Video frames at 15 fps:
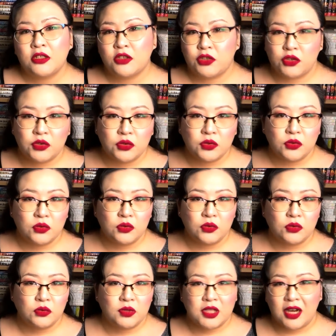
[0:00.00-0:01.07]

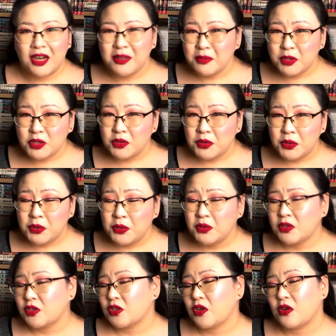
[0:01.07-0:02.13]
two times through,
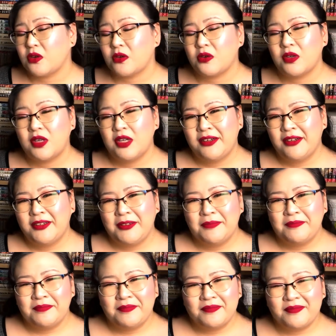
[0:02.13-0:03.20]
so
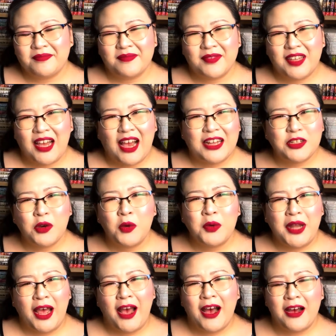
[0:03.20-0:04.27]
I don't
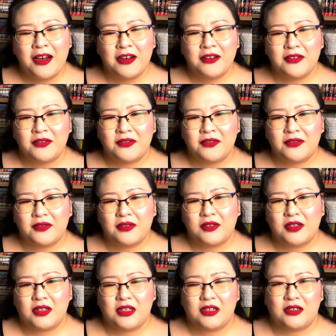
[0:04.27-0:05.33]
have
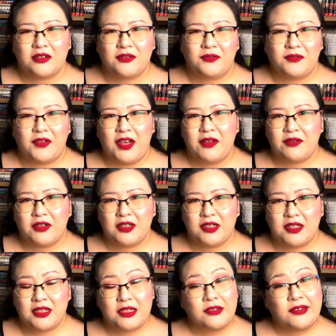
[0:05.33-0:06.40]
a favorite
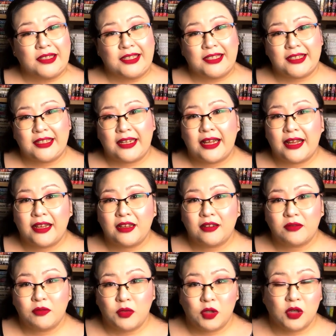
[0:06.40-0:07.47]
series that I
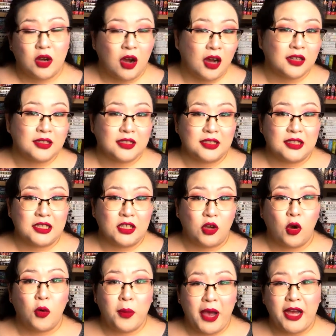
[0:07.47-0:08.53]
will constantly
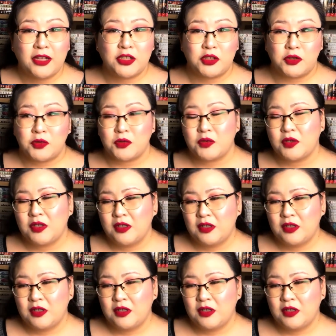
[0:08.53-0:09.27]
go back to.